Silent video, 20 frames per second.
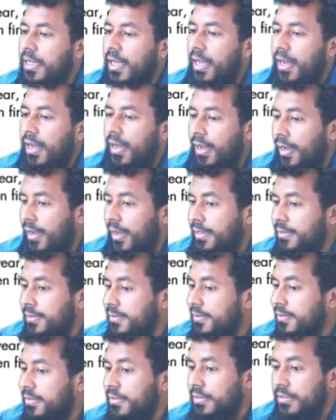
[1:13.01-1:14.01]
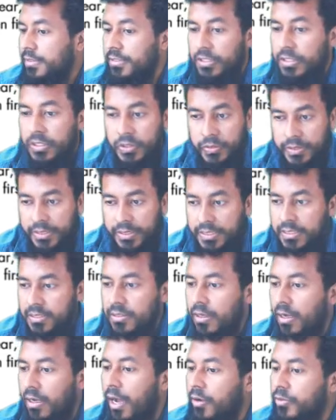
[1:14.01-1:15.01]
Highest units
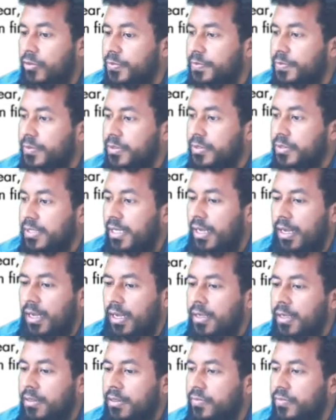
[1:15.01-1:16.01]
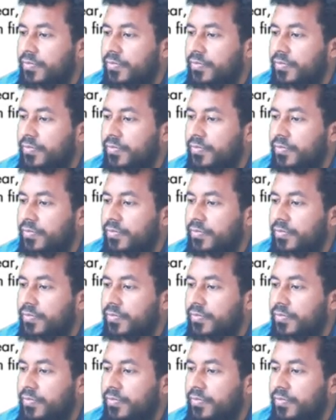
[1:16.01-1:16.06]
or outputs are